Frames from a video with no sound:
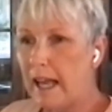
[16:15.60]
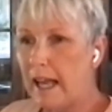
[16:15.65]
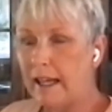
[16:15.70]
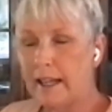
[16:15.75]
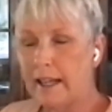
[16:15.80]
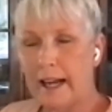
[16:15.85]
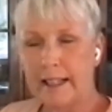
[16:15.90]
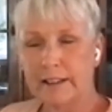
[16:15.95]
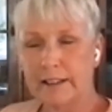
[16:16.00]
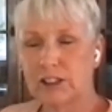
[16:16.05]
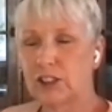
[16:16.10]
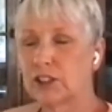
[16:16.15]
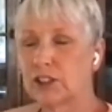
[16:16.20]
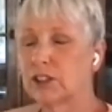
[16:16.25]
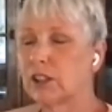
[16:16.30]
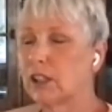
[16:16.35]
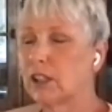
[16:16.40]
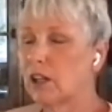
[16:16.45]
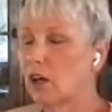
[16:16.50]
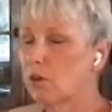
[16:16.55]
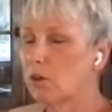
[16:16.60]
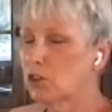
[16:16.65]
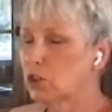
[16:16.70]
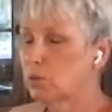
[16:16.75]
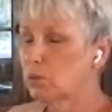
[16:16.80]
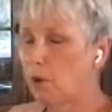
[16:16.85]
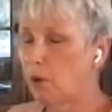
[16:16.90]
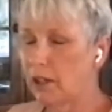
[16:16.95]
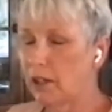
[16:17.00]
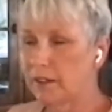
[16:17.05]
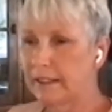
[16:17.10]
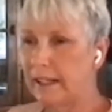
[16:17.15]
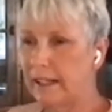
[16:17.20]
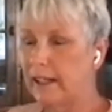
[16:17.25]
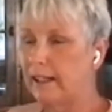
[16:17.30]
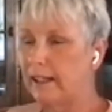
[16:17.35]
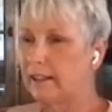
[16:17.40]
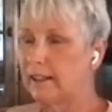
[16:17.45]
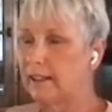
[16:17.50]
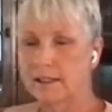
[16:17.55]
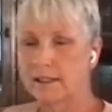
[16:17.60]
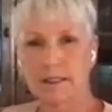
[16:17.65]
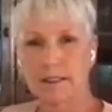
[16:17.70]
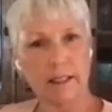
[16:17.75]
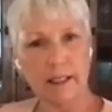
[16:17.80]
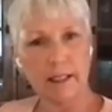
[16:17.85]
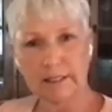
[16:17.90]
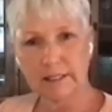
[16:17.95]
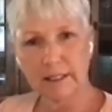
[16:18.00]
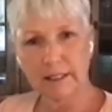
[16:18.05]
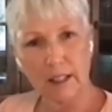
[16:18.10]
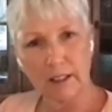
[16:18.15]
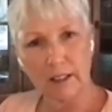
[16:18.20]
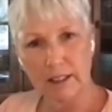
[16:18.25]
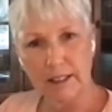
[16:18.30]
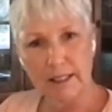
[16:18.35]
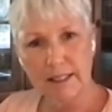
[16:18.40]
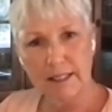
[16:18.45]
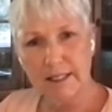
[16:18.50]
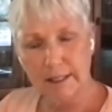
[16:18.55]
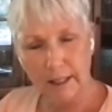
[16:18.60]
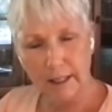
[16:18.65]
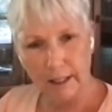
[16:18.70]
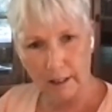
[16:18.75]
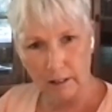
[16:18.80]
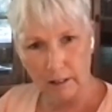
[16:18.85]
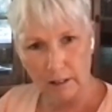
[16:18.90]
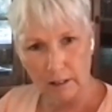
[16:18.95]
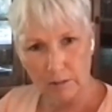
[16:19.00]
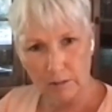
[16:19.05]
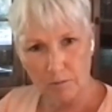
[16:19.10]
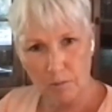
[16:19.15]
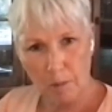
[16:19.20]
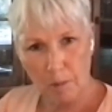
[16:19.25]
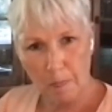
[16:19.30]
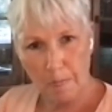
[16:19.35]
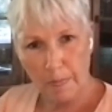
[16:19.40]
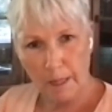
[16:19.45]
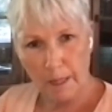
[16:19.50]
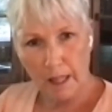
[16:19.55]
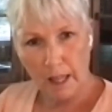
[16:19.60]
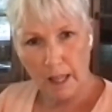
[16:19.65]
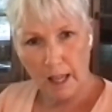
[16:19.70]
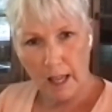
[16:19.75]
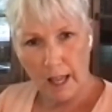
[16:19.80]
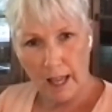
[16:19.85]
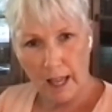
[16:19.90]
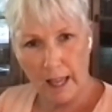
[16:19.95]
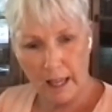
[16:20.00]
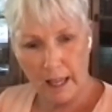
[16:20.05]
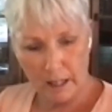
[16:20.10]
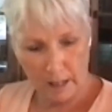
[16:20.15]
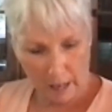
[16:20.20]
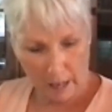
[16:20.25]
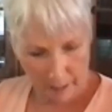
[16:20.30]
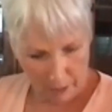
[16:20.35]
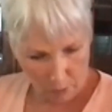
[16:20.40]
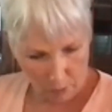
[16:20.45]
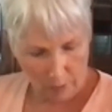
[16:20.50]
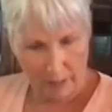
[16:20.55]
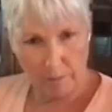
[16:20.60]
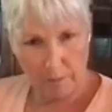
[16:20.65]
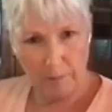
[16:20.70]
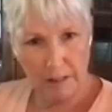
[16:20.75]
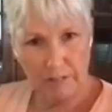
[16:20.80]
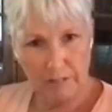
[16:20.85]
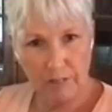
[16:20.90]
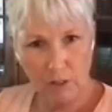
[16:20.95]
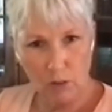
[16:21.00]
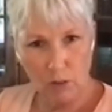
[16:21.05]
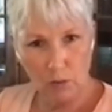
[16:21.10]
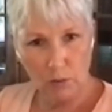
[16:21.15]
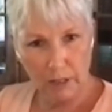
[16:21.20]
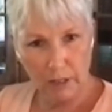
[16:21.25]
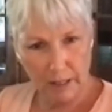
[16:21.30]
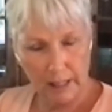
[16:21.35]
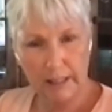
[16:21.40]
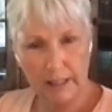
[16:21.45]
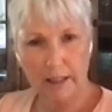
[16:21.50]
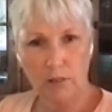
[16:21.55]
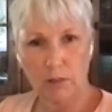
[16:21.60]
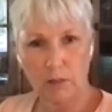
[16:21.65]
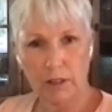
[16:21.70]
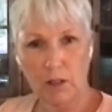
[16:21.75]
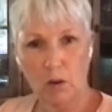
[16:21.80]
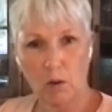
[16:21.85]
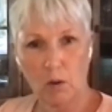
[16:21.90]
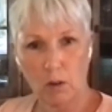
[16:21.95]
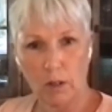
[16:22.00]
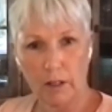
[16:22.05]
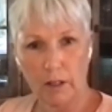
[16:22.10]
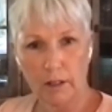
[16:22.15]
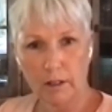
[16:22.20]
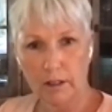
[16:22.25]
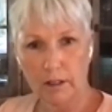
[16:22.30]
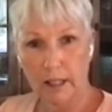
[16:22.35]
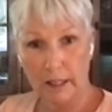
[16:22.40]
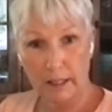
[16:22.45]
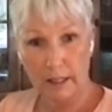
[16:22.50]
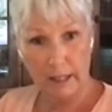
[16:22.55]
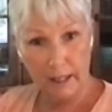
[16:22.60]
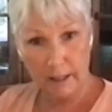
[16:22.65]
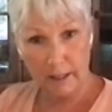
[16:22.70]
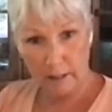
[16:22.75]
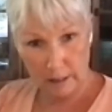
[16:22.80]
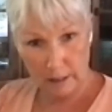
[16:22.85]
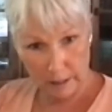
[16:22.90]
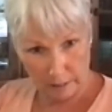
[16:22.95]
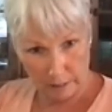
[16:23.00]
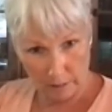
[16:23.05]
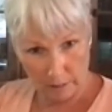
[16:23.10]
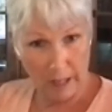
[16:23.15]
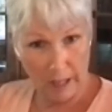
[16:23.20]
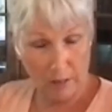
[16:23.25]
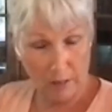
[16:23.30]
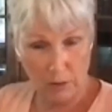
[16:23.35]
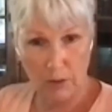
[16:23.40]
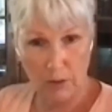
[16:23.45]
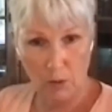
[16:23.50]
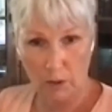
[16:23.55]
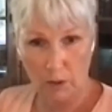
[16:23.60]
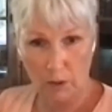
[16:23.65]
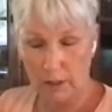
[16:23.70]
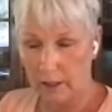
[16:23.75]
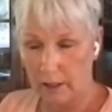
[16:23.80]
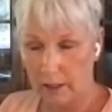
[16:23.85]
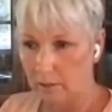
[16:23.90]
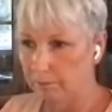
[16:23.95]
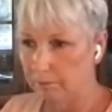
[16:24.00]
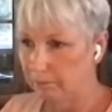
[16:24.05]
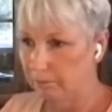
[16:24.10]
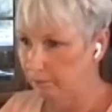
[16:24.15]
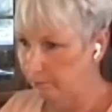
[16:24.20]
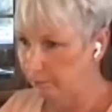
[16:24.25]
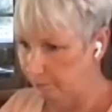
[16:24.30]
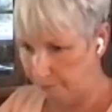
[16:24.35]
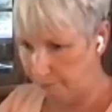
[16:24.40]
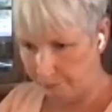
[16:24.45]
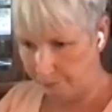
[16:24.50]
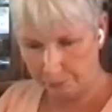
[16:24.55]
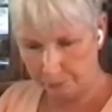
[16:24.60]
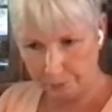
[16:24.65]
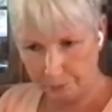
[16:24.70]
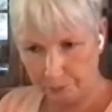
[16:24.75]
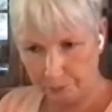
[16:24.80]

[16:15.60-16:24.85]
And I just spontaneously, I started to sing. And I grabbed my phone and I hit record, and I recorded it.